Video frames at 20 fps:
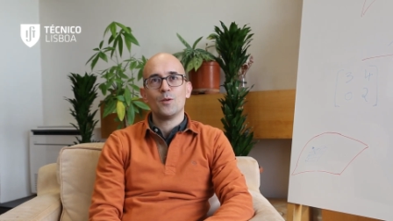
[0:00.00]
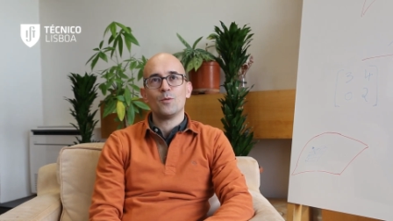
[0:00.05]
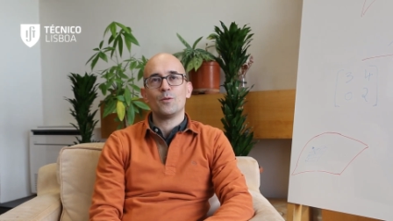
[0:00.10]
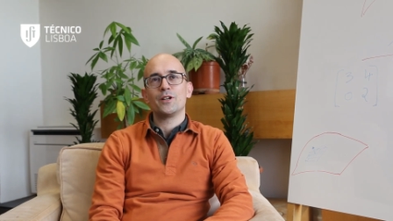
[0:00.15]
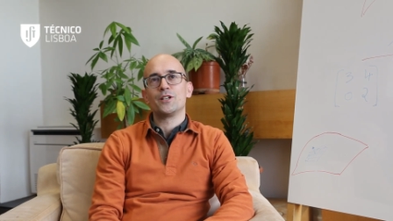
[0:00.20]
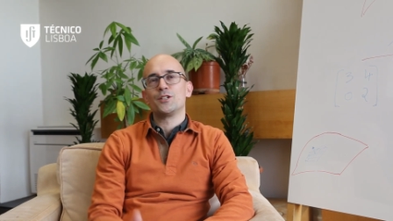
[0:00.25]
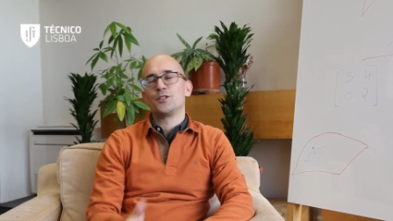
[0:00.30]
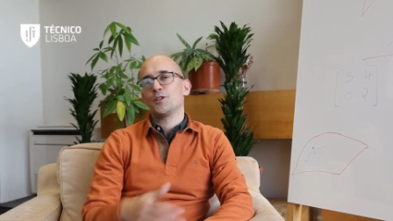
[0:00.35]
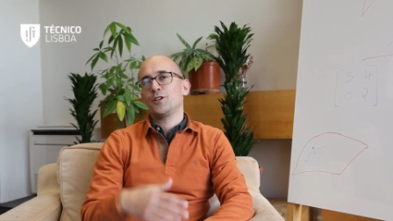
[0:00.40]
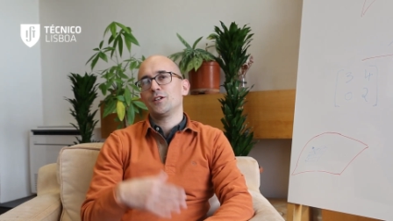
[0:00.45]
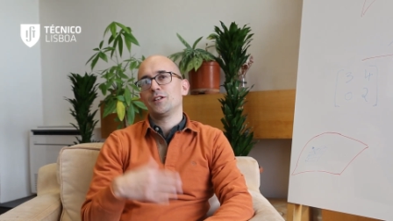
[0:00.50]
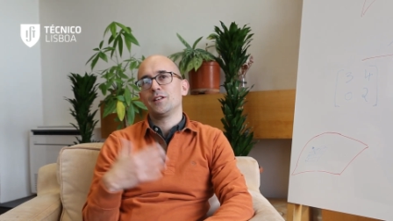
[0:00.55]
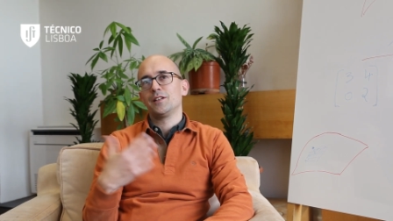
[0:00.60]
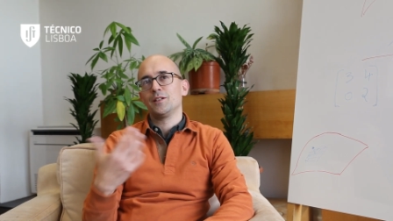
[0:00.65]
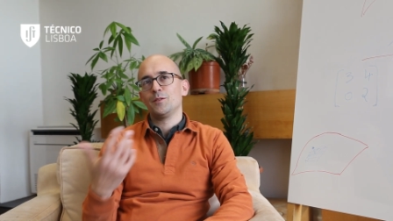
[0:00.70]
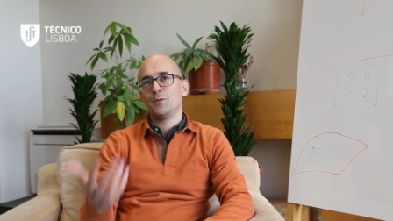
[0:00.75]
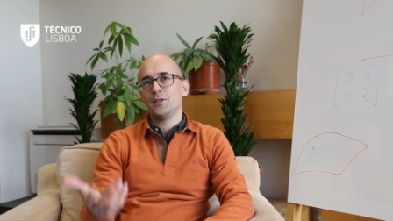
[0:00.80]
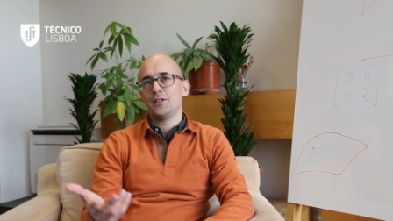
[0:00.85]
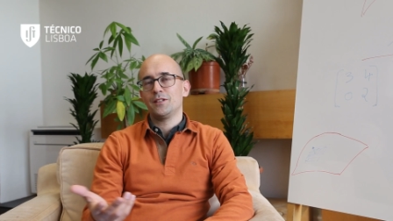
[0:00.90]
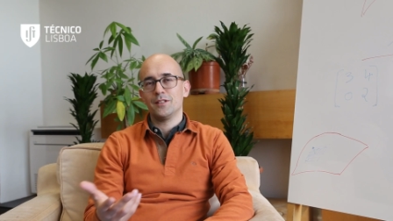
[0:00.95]
where
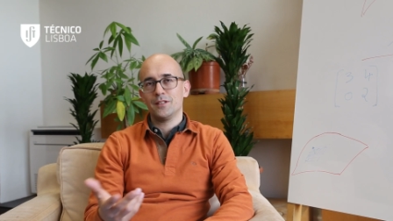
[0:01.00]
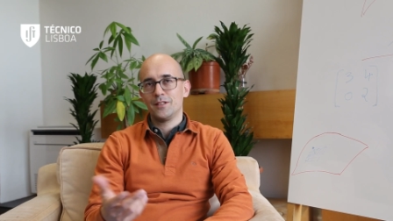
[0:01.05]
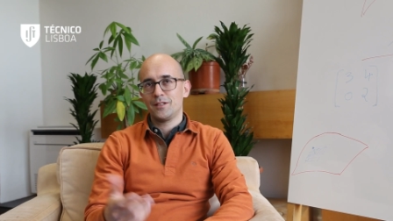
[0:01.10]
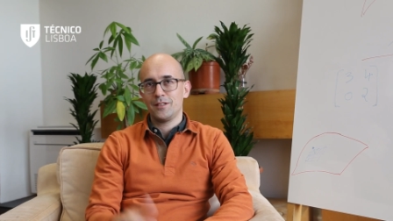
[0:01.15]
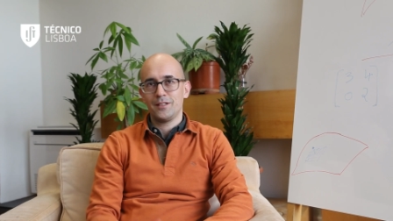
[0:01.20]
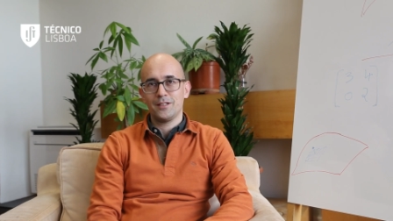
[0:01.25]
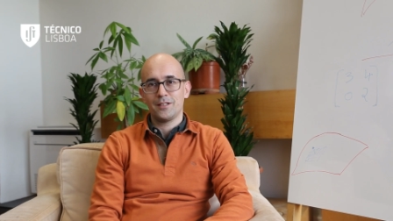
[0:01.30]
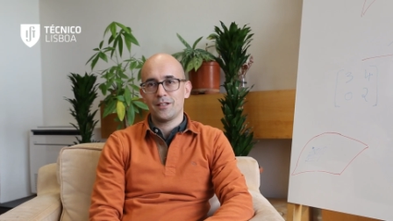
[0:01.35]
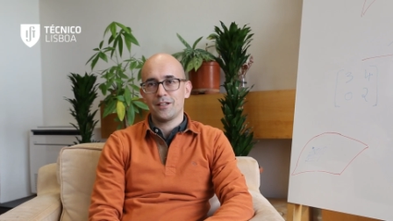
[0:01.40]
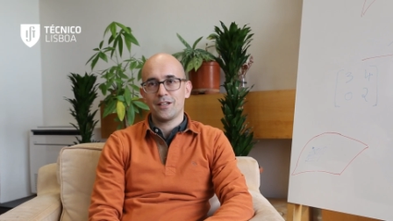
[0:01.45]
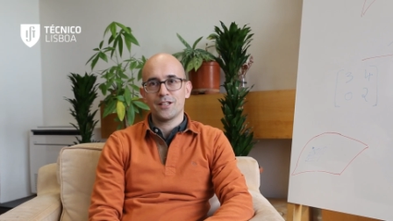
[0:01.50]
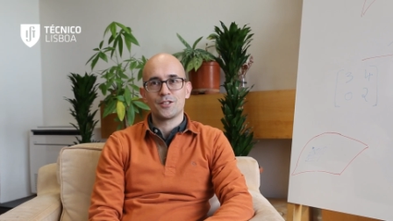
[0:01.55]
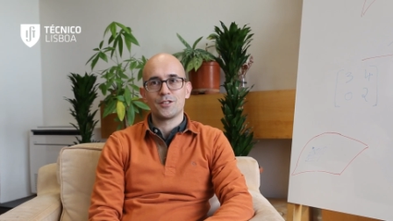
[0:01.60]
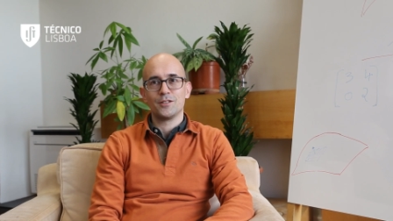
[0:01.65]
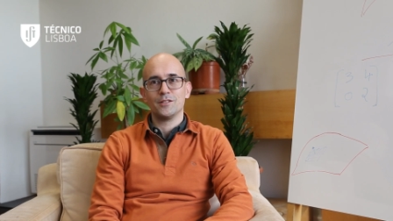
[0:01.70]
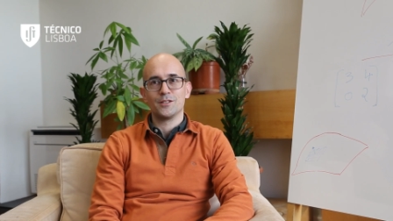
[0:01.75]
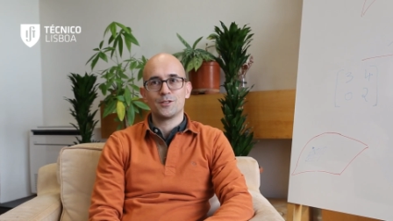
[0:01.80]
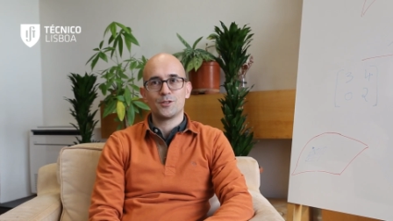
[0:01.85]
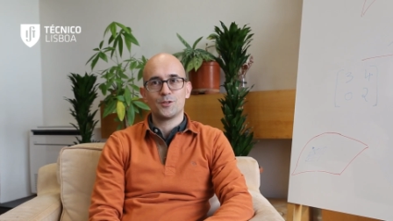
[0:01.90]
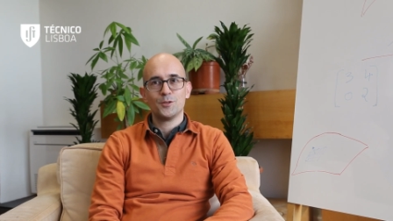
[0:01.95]
jointly with other
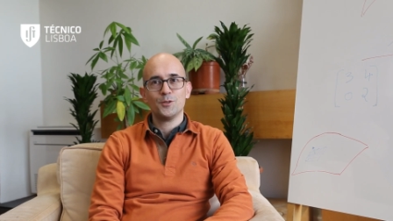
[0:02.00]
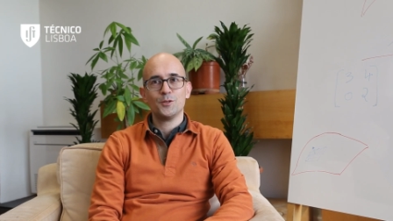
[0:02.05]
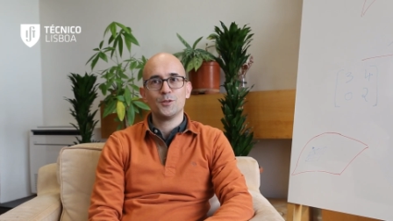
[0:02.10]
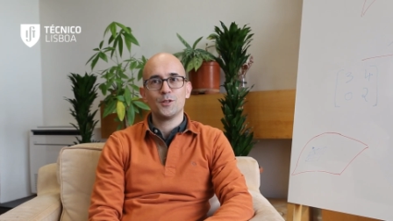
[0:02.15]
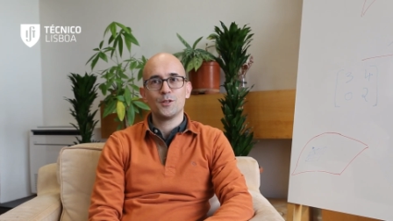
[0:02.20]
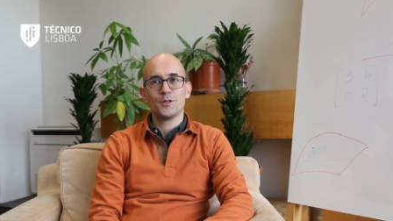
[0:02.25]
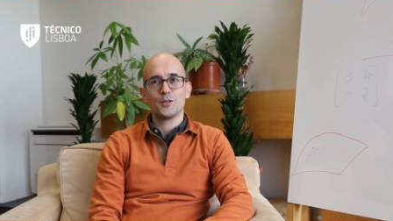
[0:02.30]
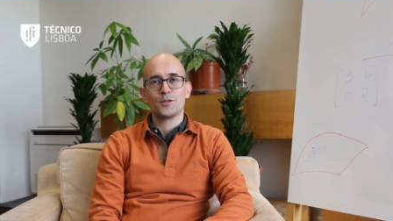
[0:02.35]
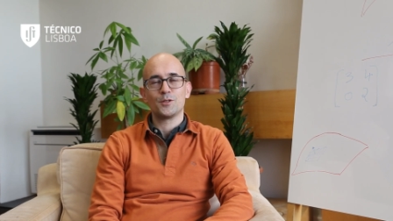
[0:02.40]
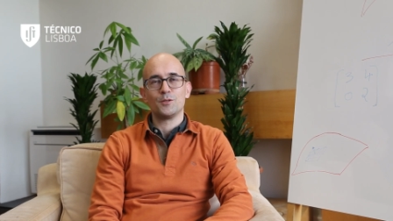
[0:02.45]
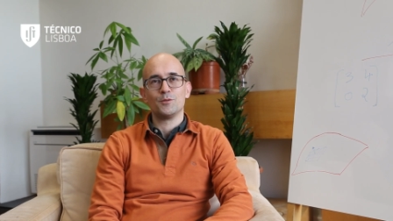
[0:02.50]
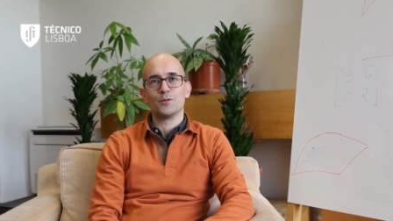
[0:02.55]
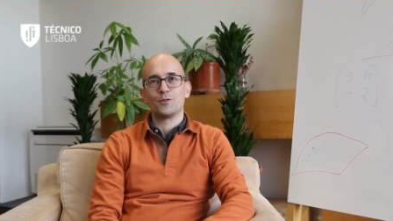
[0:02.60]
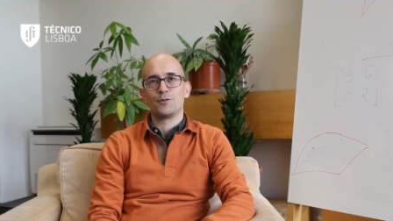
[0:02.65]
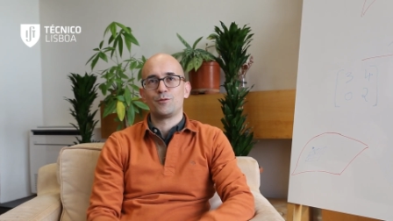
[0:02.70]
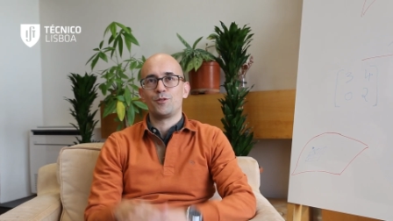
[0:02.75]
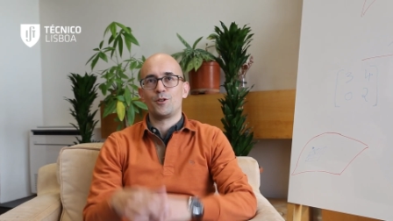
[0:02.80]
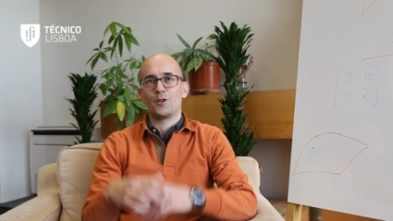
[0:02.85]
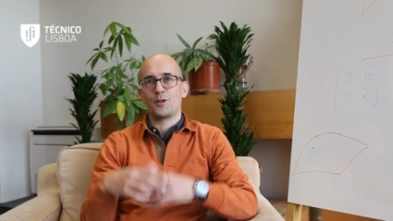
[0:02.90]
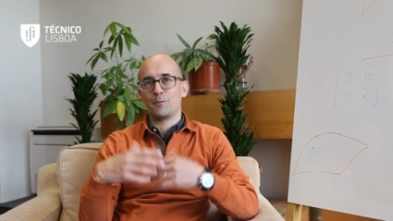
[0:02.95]
international students, you will
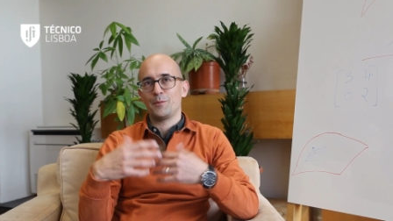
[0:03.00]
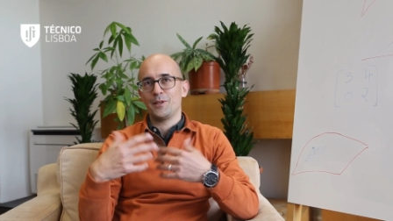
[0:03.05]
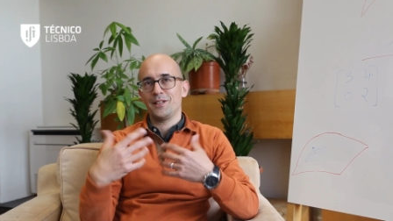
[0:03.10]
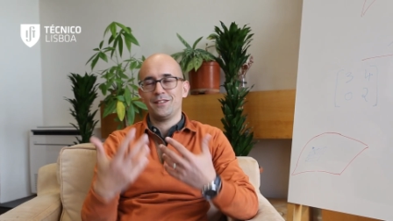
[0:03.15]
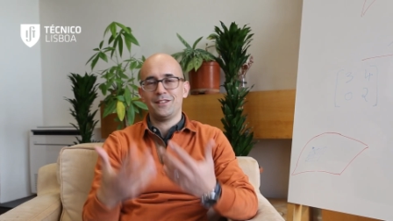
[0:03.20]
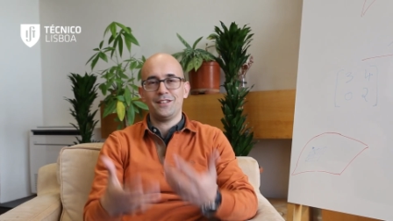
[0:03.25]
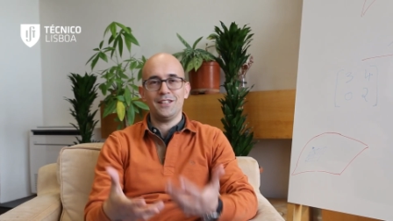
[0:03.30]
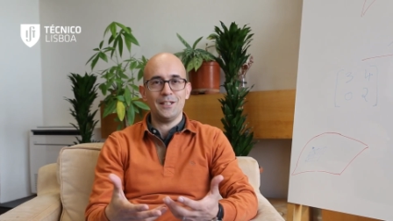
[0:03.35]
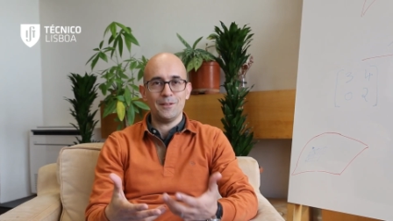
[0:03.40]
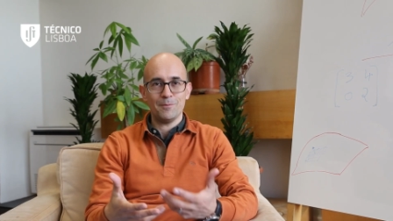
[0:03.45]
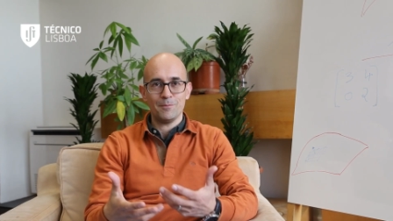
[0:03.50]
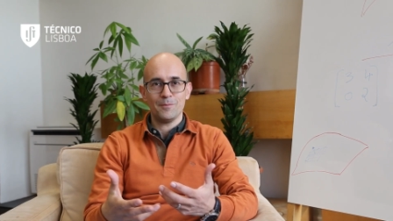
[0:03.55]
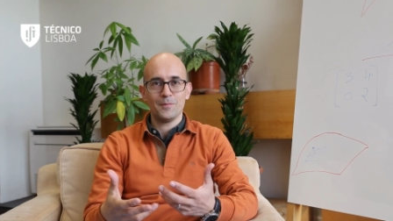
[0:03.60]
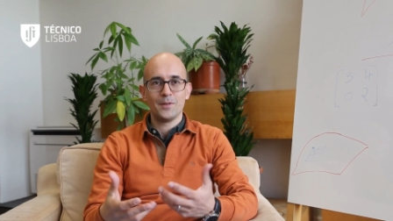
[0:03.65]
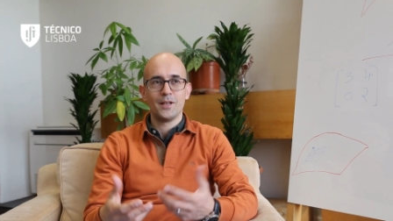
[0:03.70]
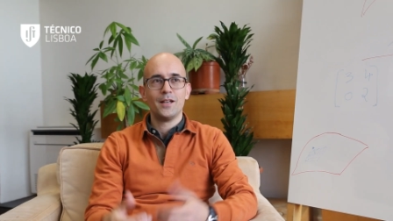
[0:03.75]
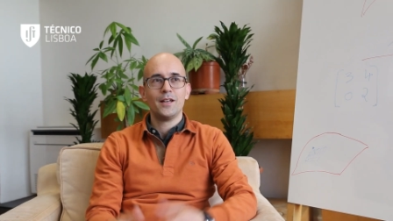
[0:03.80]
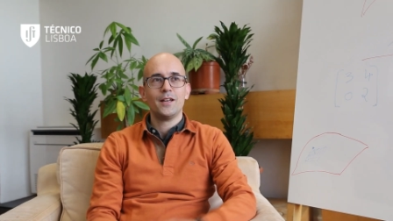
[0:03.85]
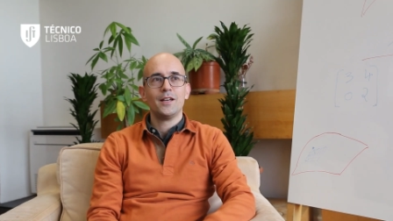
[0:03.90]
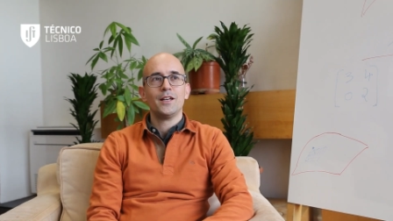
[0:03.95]
form a team,